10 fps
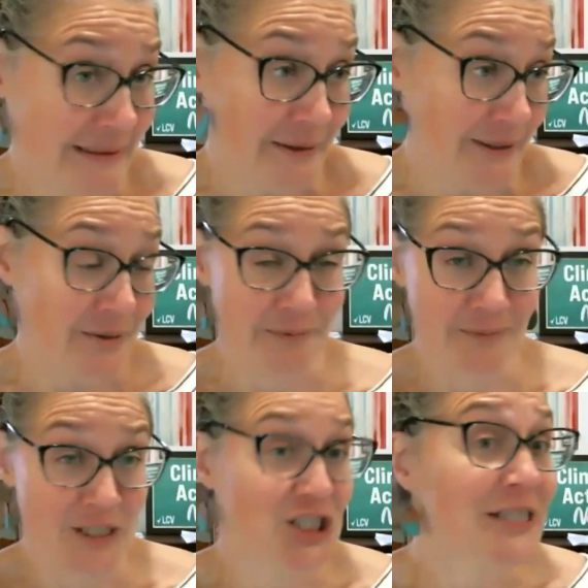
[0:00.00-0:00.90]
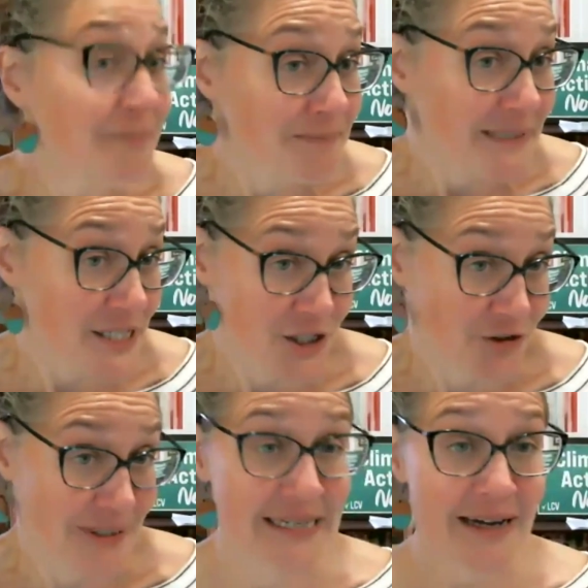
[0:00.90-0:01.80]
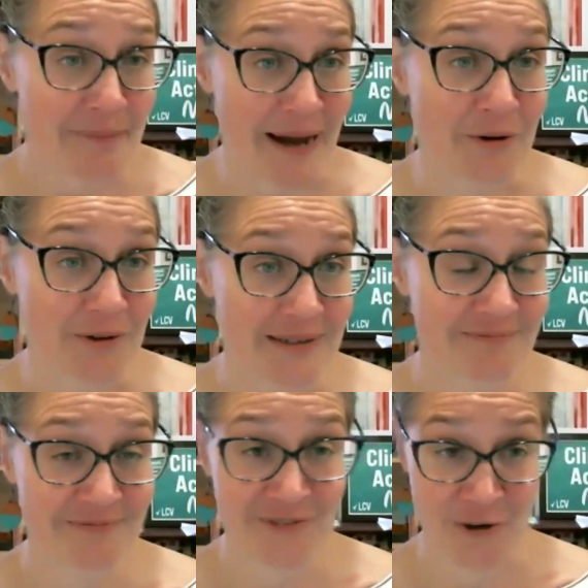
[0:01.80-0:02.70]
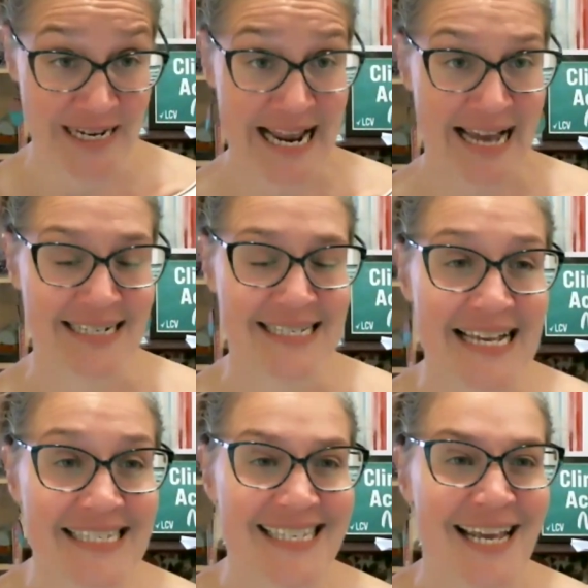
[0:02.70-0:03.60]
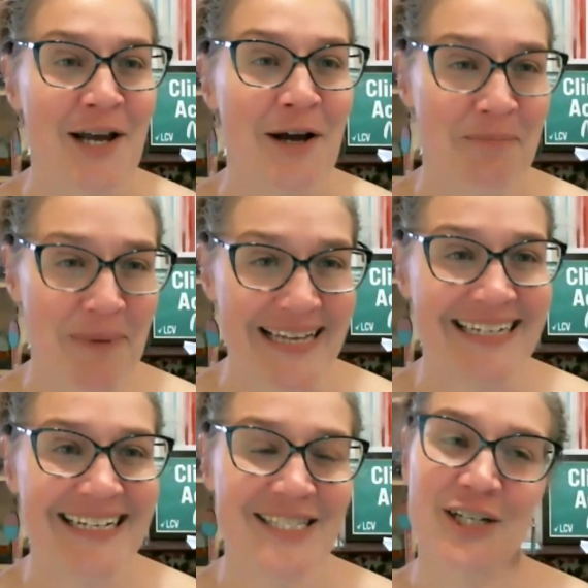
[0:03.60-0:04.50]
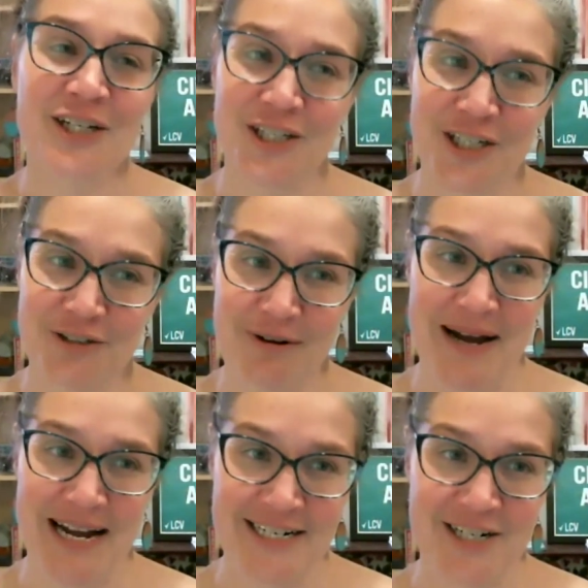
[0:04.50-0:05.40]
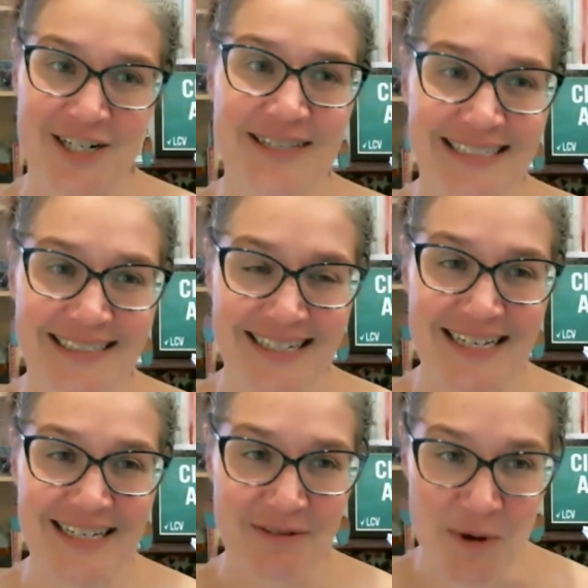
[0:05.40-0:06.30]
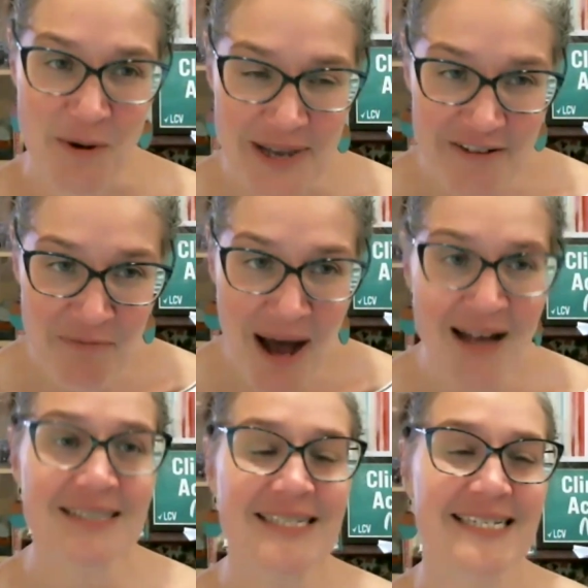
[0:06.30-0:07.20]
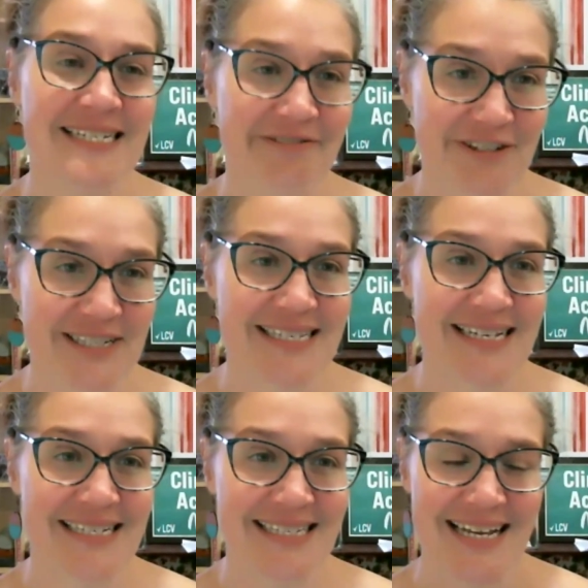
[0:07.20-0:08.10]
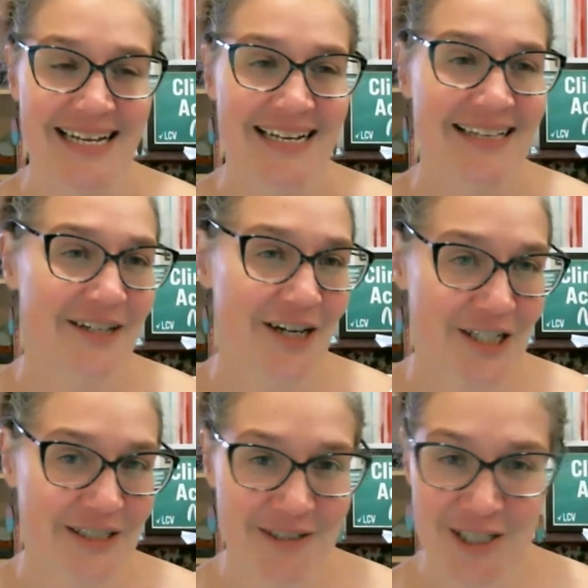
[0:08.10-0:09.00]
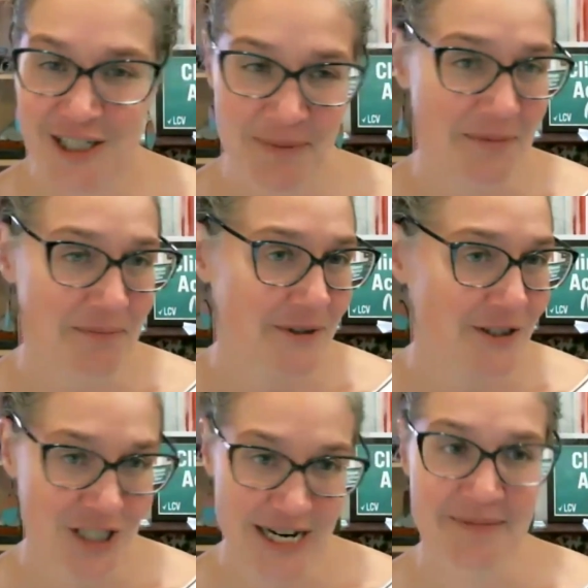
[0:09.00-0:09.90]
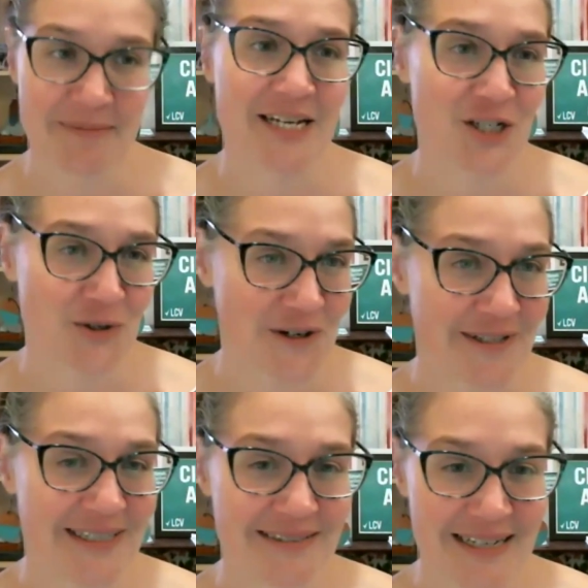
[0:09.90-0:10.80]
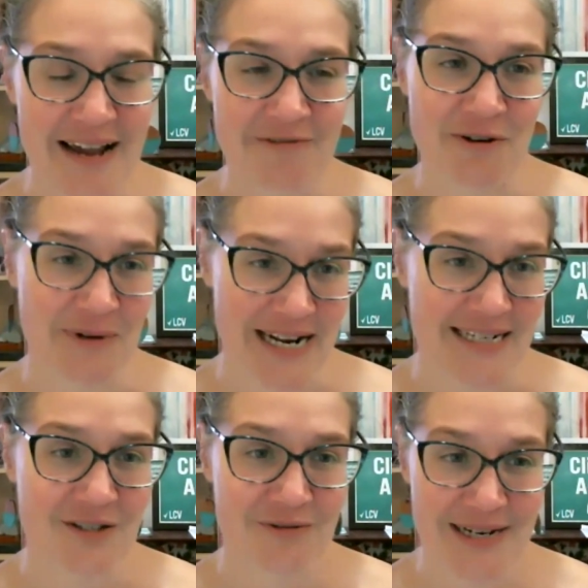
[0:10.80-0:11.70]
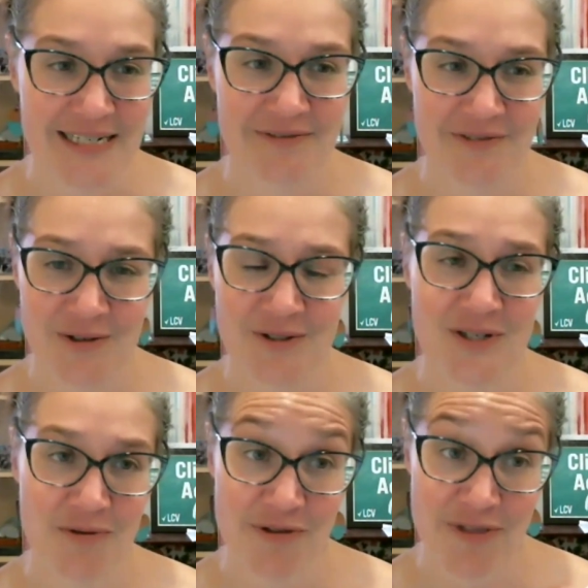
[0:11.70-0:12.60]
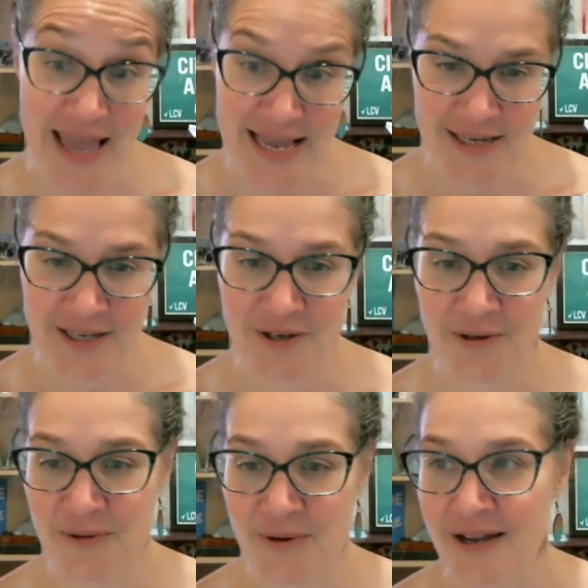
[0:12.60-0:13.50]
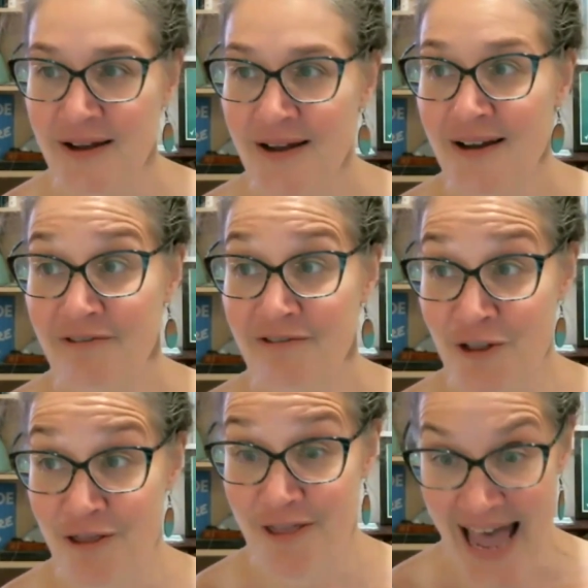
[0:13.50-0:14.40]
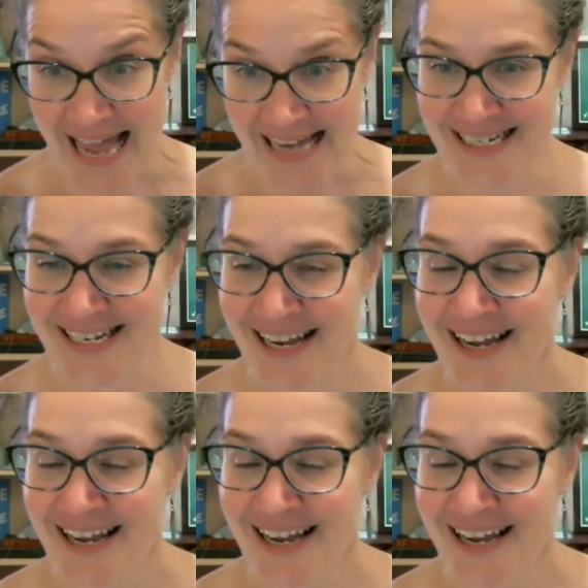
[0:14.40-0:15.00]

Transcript: that we shouldn't disagree about voting access, but it's a good reminder that even when we have policy differences, there are good people trying to make sure that everyone has the right to vote. So thank you for that.